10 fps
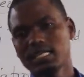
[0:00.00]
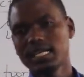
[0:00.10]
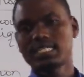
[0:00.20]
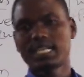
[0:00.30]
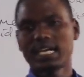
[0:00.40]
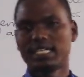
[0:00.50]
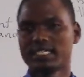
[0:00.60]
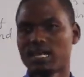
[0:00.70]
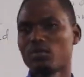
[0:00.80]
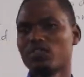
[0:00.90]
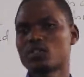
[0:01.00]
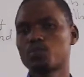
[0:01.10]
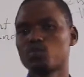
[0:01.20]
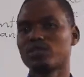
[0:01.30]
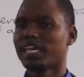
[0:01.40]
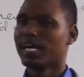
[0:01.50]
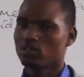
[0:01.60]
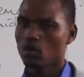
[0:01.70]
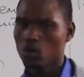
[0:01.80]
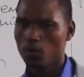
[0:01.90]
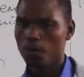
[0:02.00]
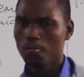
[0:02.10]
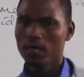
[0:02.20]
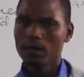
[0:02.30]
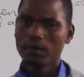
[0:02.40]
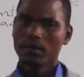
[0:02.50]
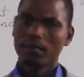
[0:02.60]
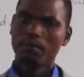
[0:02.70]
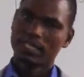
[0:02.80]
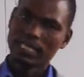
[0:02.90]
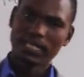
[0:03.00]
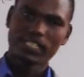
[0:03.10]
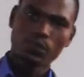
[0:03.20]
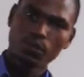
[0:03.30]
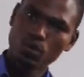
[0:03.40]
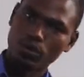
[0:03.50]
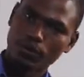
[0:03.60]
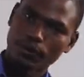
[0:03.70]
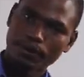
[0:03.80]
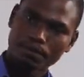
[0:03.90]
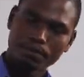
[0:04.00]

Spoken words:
just take an example of spoon there at home. Metallic spoon.